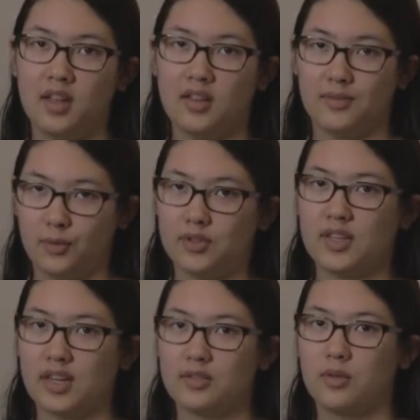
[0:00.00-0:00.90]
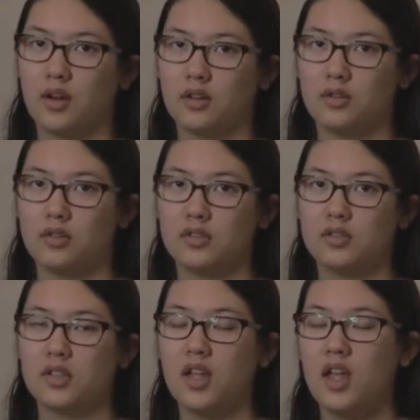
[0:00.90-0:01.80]
the Vortex
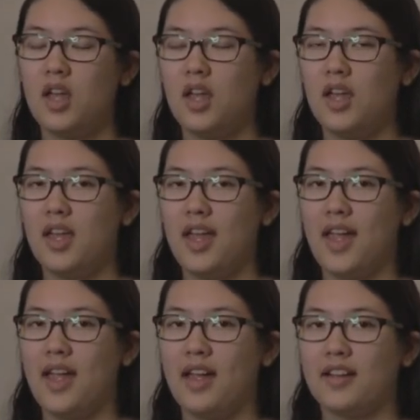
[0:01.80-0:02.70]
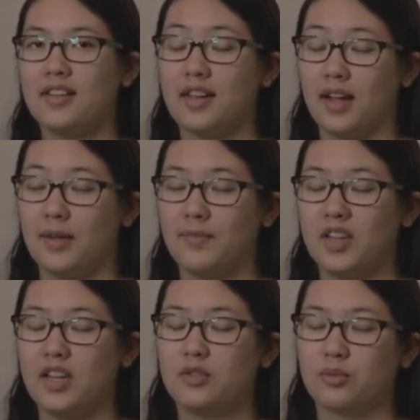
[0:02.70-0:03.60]
Chronicles. And yeah,
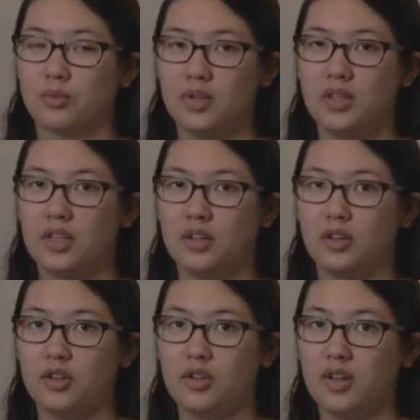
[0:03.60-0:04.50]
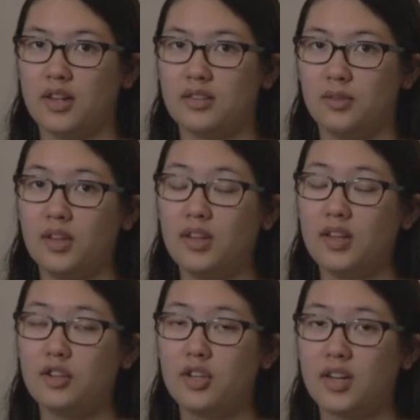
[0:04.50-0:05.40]
it's really good. You guys really need
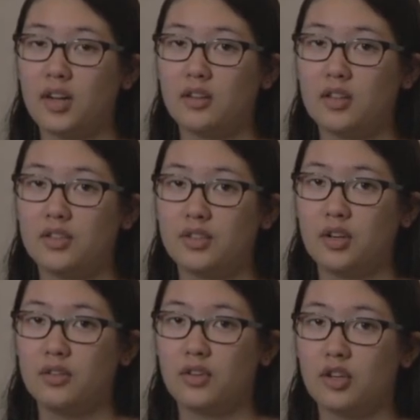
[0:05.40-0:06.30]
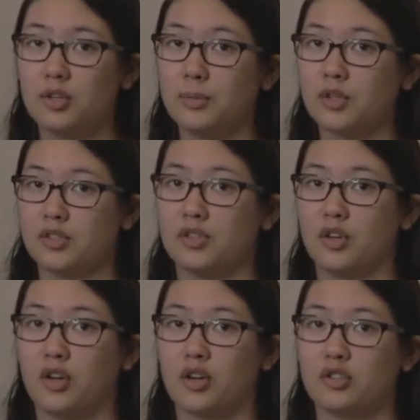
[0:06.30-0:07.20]
to check out Elise Kova. Her books
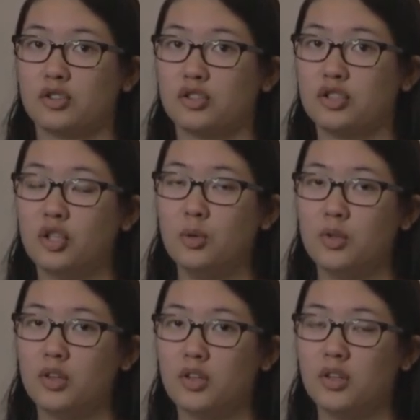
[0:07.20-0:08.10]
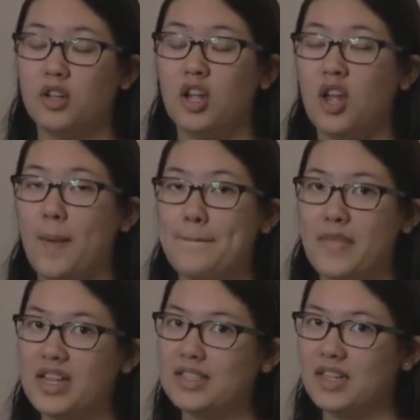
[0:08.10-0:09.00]
are so good.
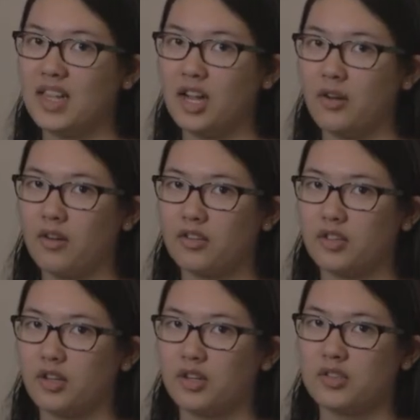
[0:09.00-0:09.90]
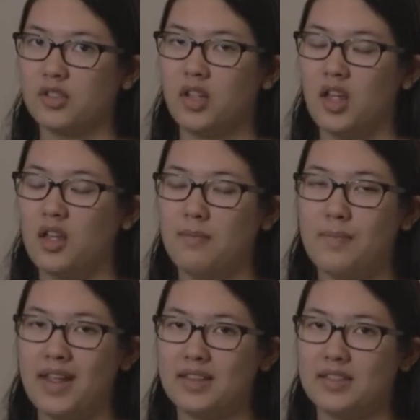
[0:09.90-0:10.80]
Amazing characters,
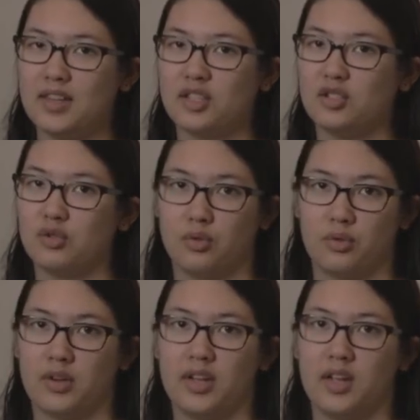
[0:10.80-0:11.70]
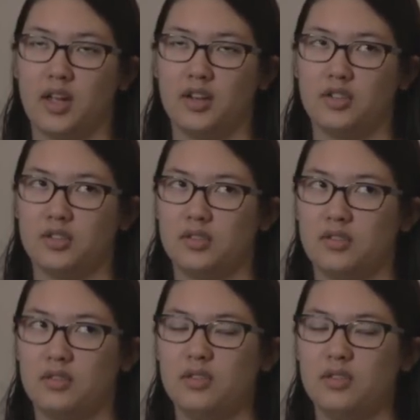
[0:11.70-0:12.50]
amazing story. I just